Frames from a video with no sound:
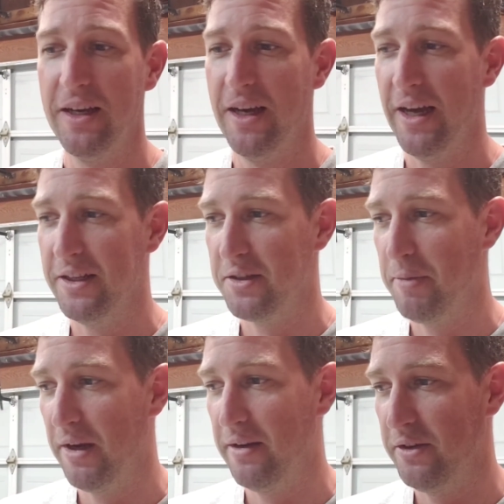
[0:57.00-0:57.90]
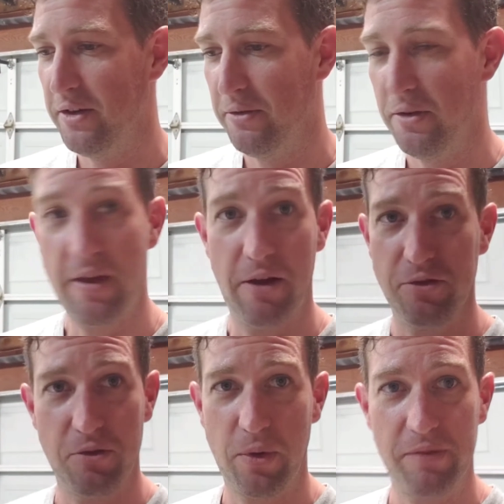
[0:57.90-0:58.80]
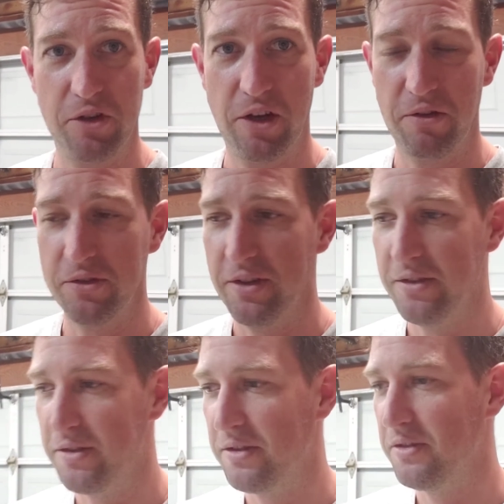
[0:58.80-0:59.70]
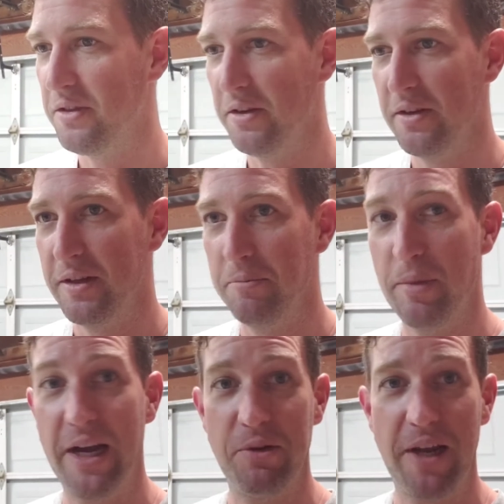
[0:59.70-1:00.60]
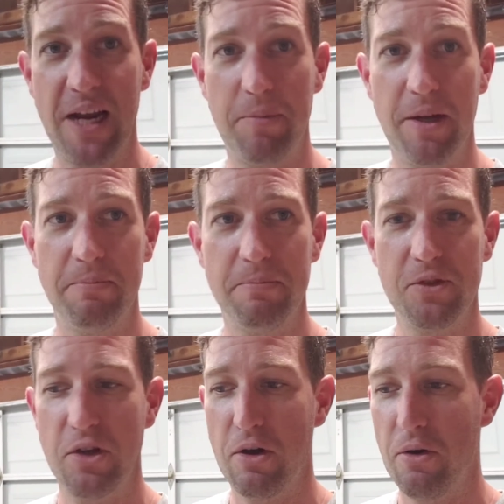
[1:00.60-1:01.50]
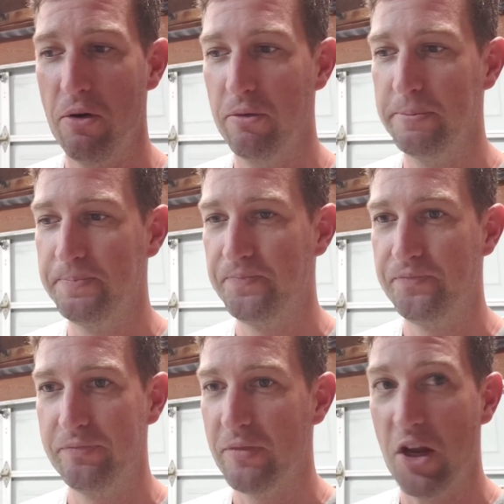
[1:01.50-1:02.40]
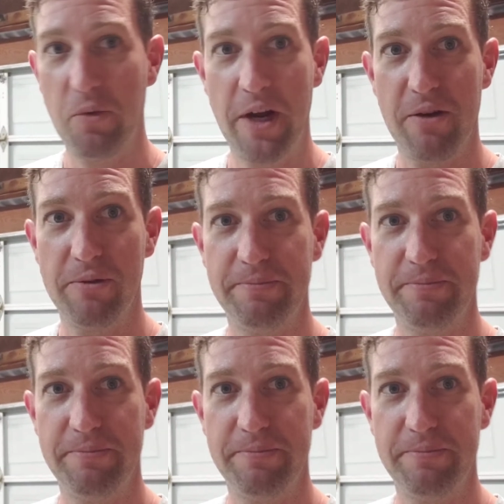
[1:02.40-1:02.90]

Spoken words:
and spend, you know, $1,000 or whatever dollars is to buy a new canopy. So here we go.